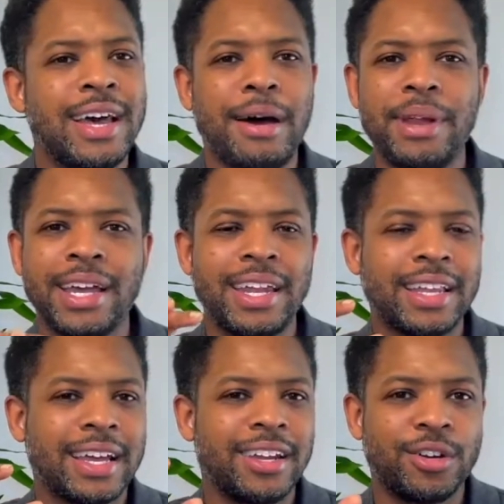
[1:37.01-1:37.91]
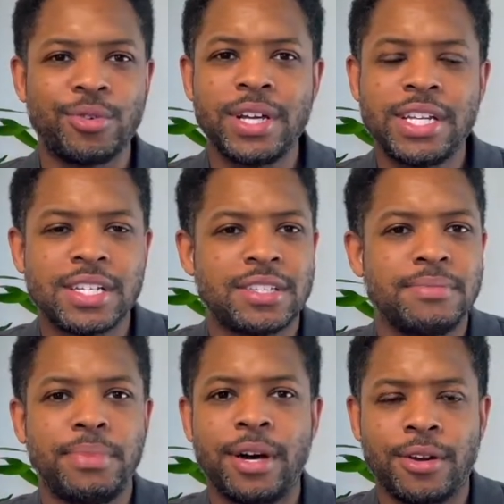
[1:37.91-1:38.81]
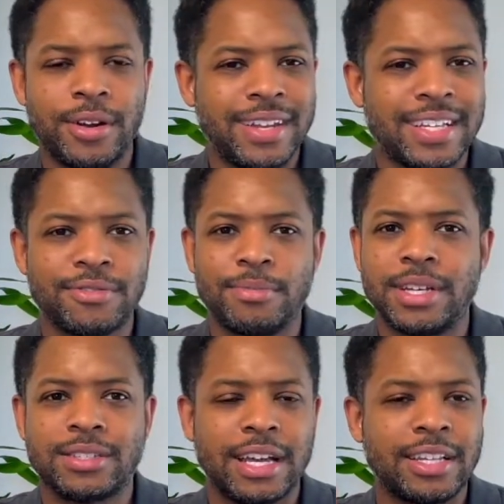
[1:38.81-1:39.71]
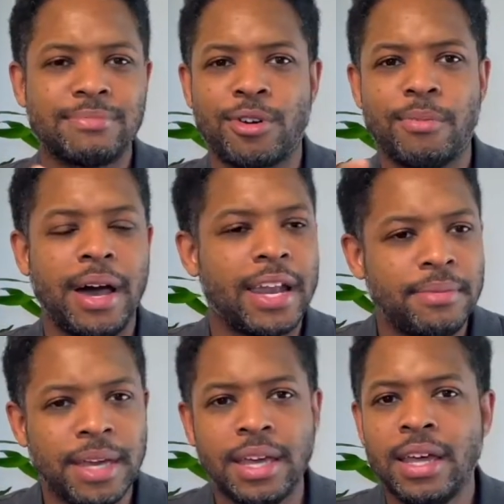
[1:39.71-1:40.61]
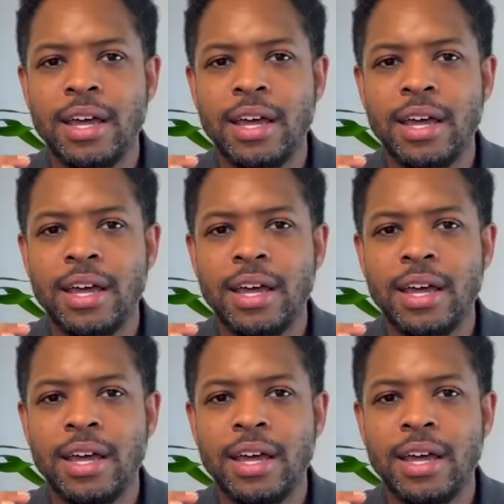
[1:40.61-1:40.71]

I'm not getting like an egregious butteriness from this, like this reminding me